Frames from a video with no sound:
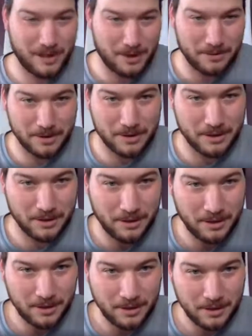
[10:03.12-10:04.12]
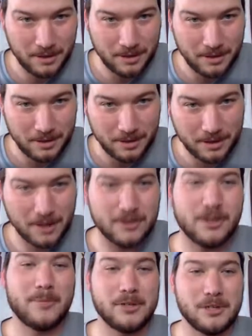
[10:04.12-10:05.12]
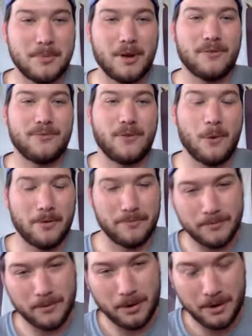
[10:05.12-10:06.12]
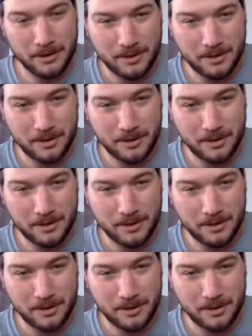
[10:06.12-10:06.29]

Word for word: alcohol. Guess how much I bought four of them for?